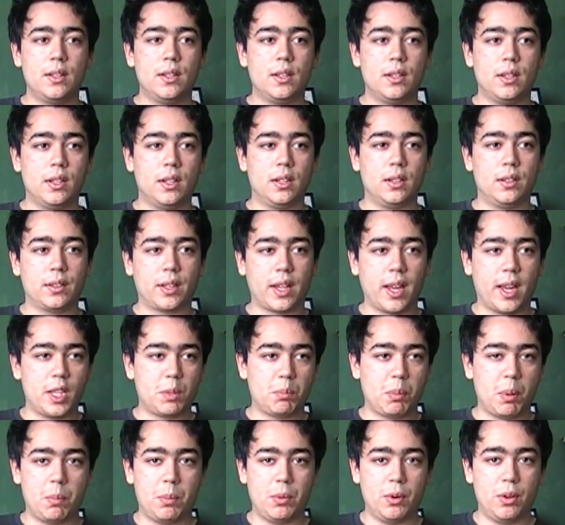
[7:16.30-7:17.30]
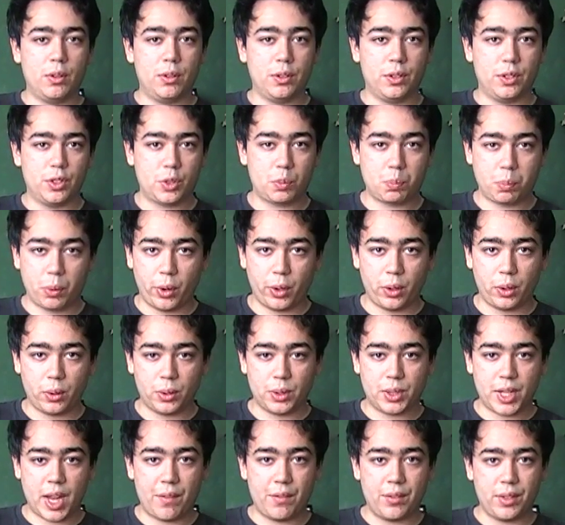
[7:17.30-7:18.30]
In case people in the
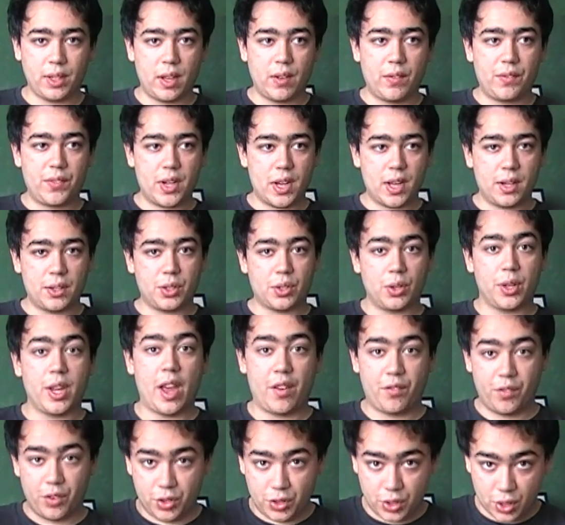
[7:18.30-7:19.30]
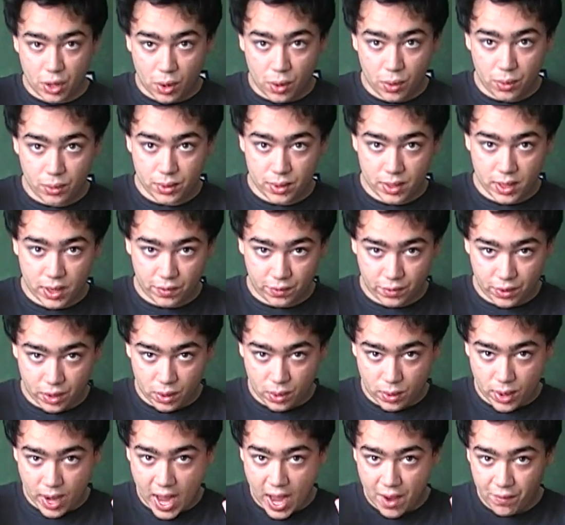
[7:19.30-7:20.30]
spoilers haven't left yet. So yeah, if
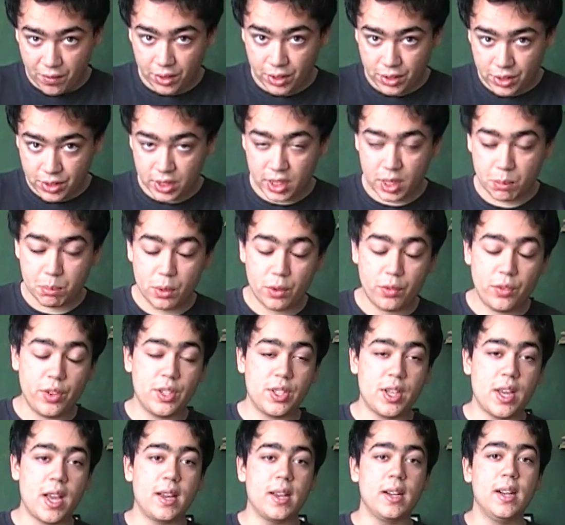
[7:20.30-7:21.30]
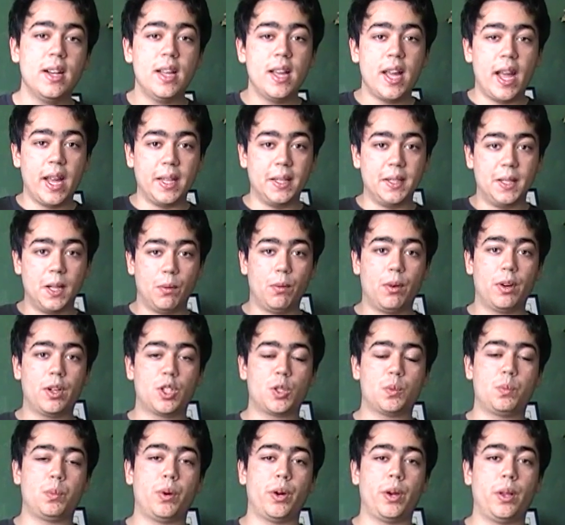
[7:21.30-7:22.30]
you haven't seen the movies yet and you don't want a
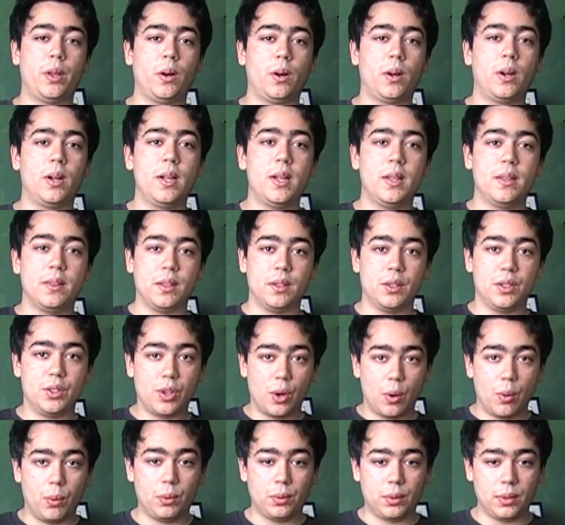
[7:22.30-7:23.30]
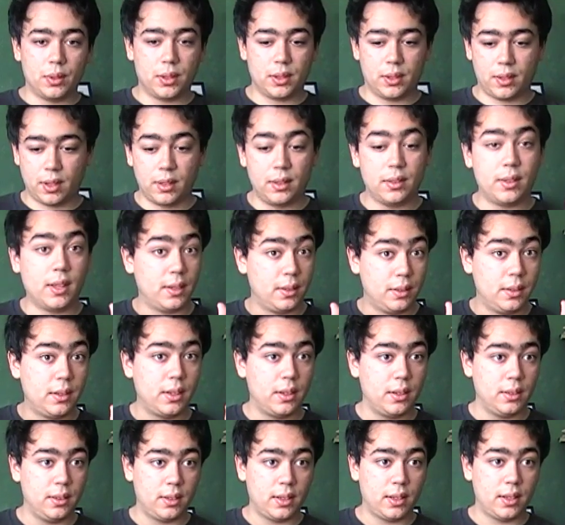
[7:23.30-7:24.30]
spoiler, then
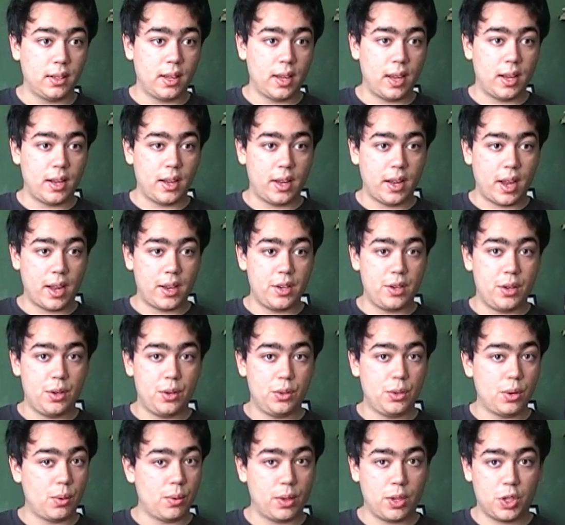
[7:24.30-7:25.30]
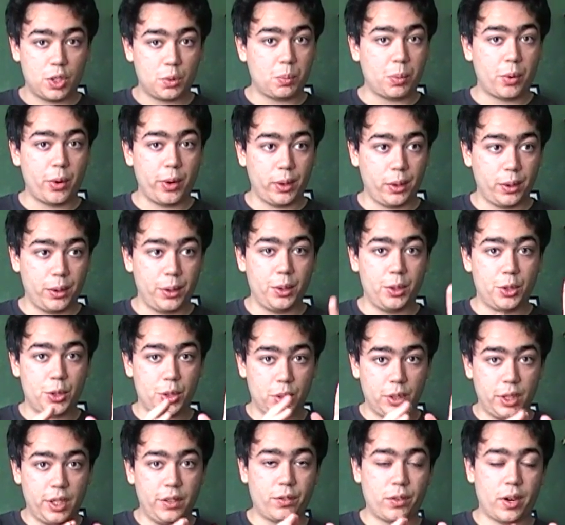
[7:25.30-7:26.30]
and you don't want a spoiler, you
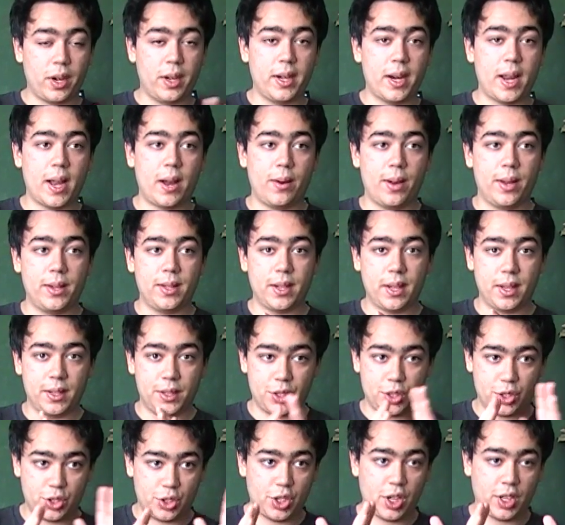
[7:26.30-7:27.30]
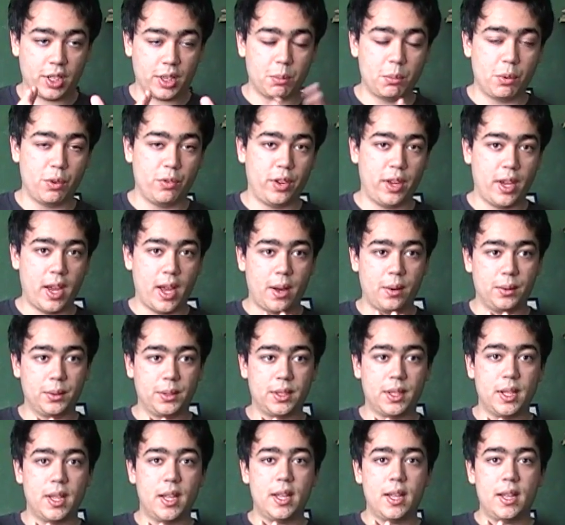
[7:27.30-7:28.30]
should leave right now and just check the movie
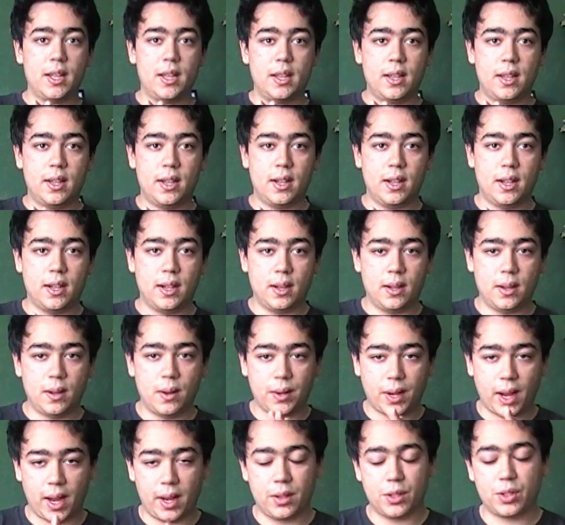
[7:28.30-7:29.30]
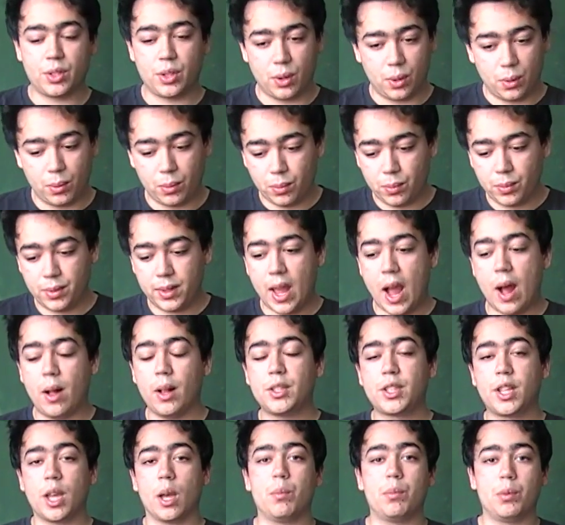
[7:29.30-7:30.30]
out. Okay, so now
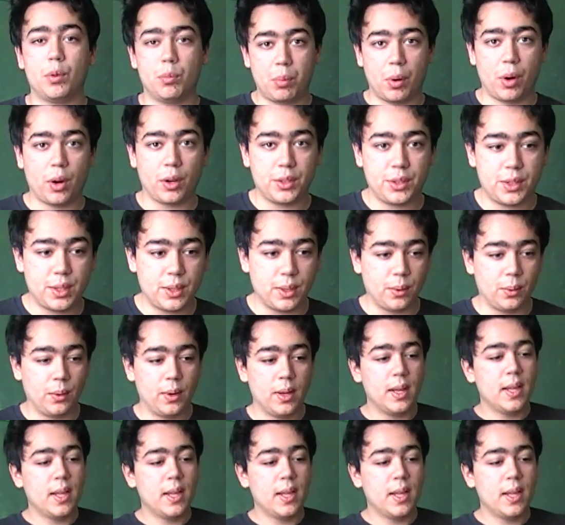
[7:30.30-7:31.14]
let's get up to part two.